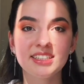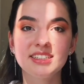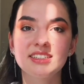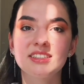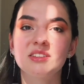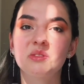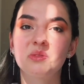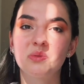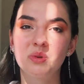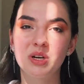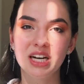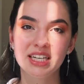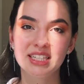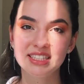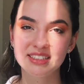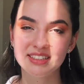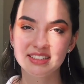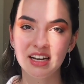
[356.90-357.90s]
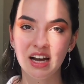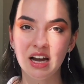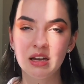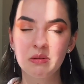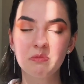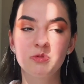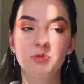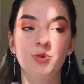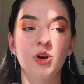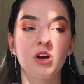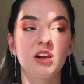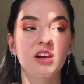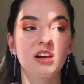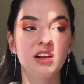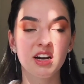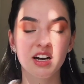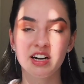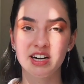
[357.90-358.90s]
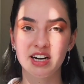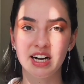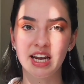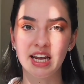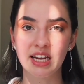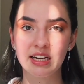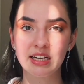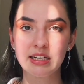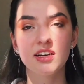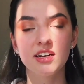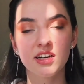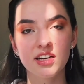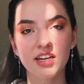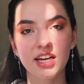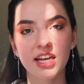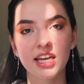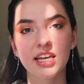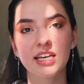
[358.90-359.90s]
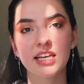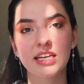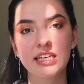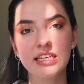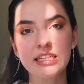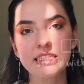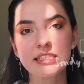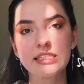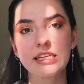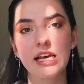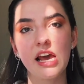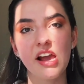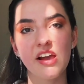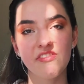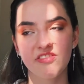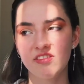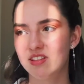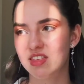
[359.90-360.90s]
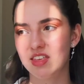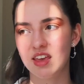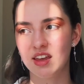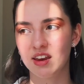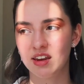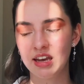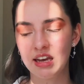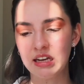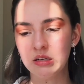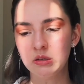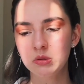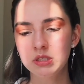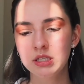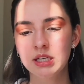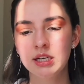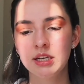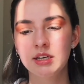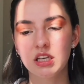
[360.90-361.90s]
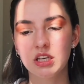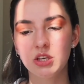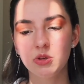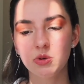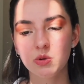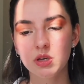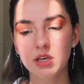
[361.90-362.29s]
is a great time for learning. Learning is everything now. You